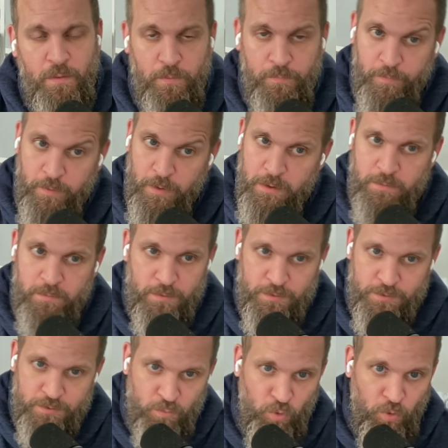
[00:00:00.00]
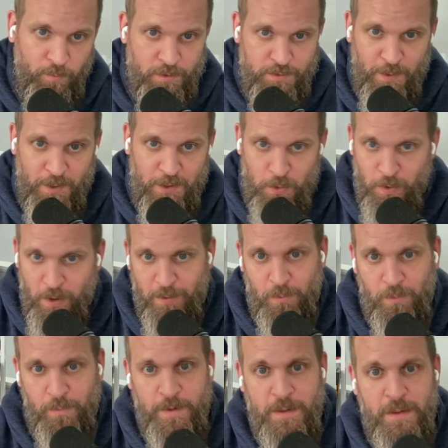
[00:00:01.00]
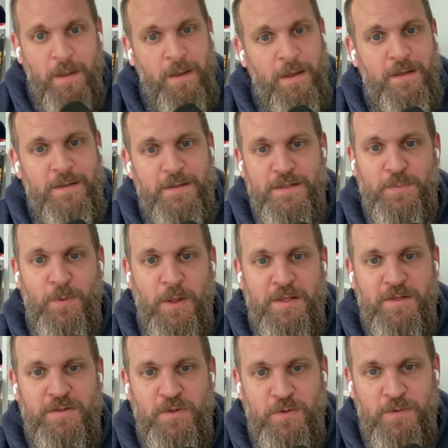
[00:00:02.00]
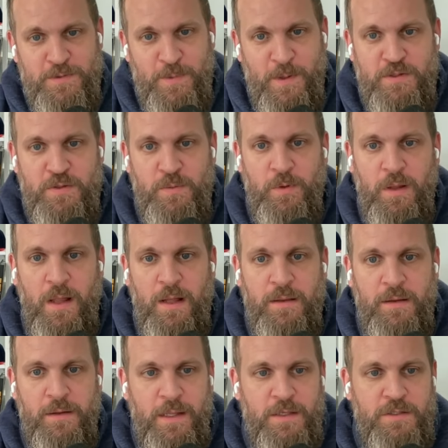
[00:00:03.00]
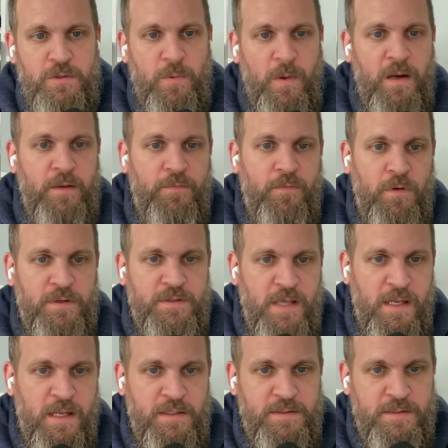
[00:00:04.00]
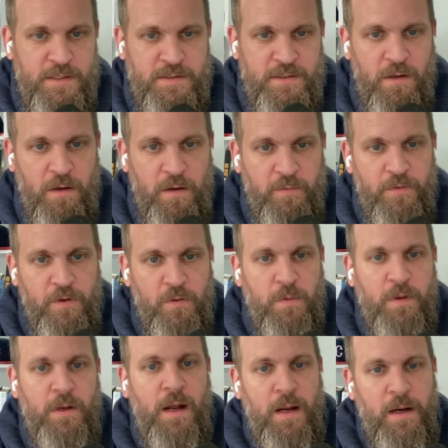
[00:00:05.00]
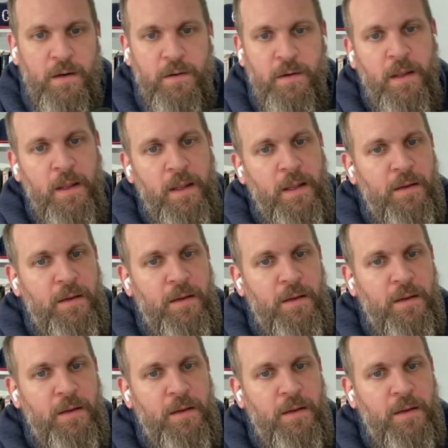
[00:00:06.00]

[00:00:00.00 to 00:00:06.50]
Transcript: Hopefully, there's some rumors about UConn will be displaying soon. Spencer McLaughlin gets you ready for exciting season of the Gridiron.